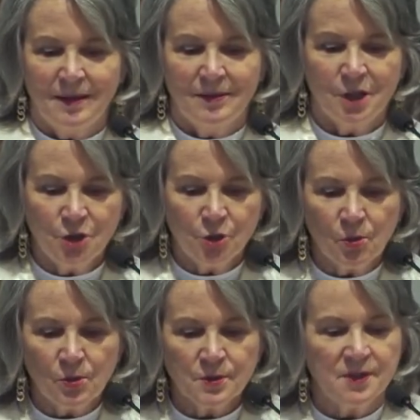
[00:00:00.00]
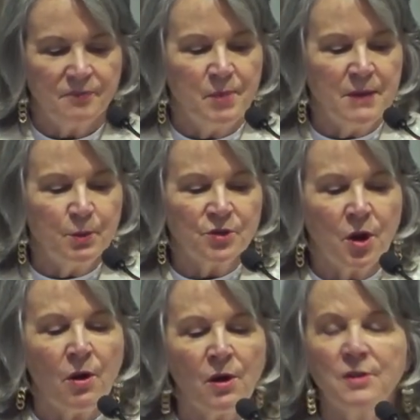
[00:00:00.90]
The doors of people's
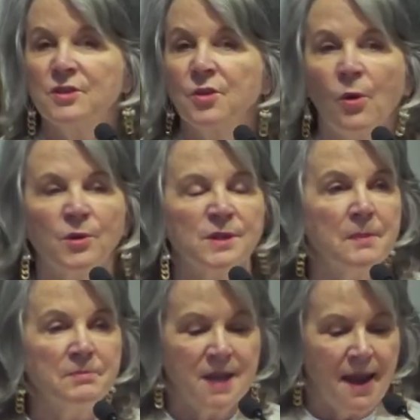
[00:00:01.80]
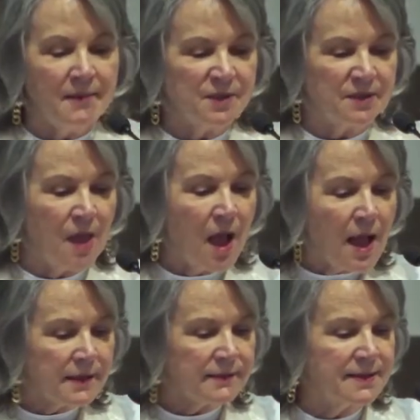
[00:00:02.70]
hearts are sometimes
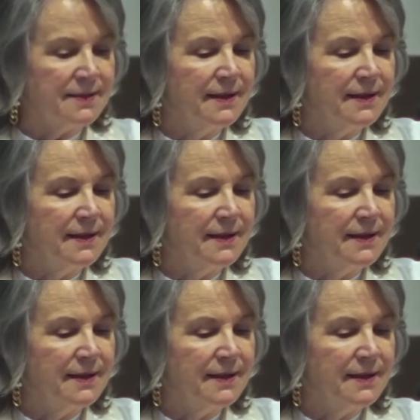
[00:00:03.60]
locked,